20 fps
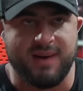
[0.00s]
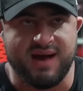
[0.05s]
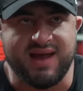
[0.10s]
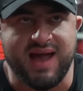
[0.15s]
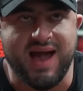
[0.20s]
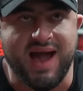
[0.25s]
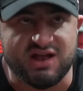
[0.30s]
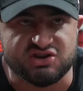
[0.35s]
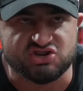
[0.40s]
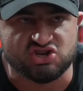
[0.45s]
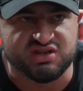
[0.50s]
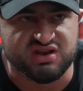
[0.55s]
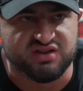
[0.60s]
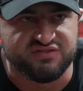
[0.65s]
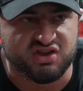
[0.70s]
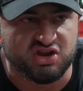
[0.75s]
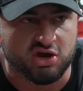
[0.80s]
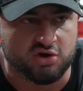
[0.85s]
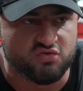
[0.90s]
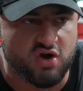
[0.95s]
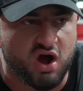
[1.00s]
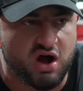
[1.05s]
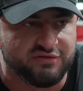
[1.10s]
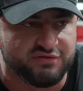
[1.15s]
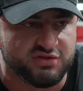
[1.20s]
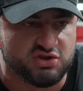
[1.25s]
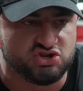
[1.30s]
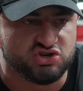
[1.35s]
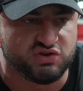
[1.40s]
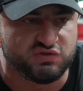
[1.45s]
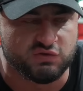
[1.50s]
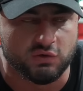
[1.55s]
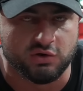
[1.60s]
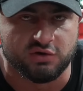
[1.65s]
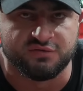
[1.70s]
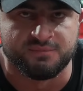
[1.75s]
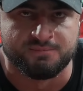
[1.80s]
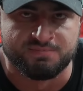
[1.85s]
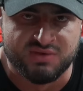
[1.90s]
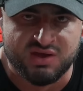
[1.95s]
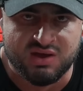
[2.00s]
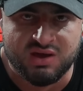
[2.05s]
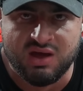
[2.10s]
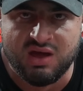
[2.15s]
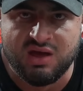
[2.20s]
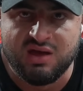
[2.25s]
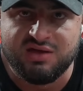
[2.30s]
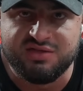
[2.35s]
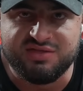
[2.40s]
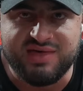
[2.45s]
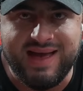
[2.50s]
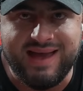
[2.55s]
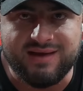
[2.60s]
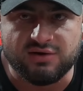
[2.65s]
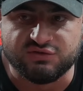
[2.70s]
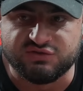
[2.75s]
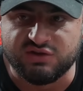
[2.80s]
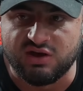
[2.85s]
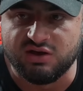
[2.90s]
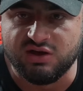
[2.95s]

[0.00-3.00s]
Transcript: back actually in the video rather than just sort of there as a,